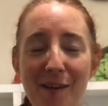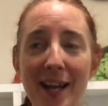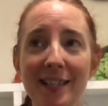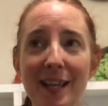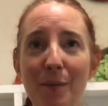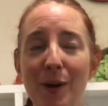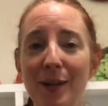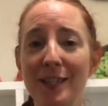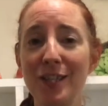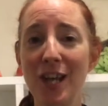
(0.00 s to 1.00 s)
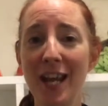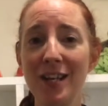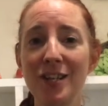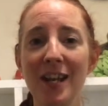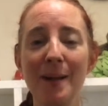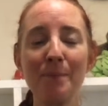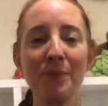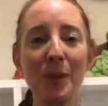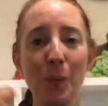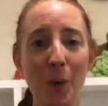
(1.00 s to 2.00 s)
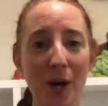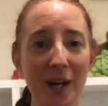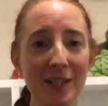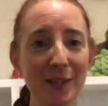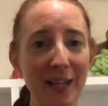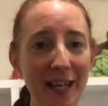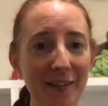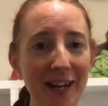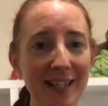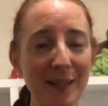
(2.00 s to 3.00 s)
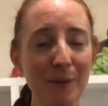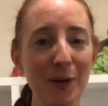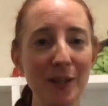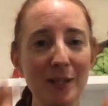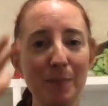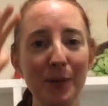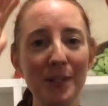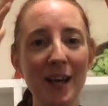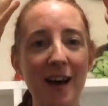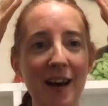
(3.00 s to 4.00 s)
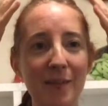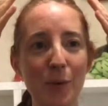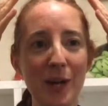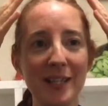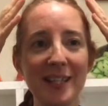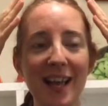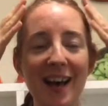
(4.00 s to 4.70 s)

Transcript: Except we're going to change the words or the lyrics and we're going to put our words